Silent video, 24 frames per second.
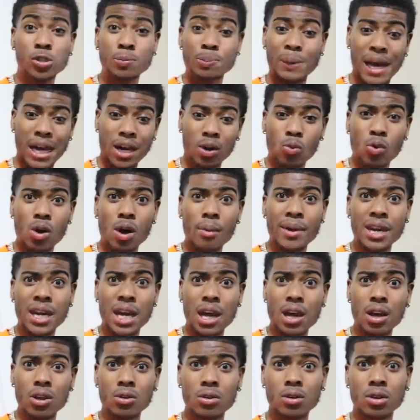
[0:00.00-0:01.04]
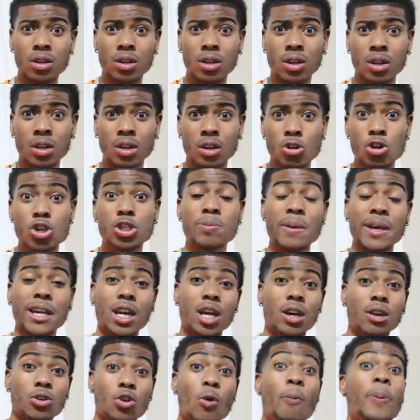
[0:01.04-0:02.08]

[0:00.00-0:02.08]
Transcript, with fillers: you spider woman now? You picking up?